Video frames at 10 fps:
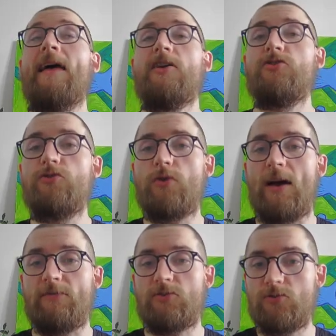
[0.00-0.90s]
you
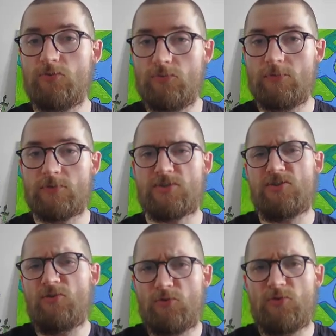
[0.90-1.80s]
have two,
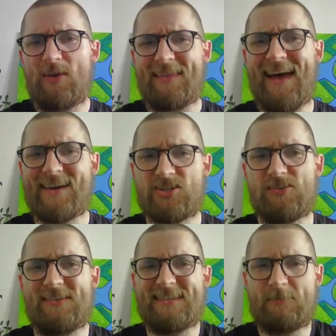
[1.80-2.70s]
so you can
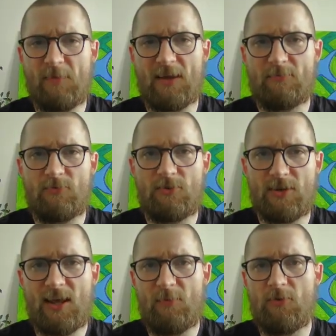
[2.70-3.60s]
actually spend more
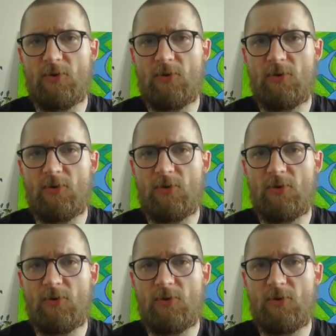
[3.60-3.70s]
time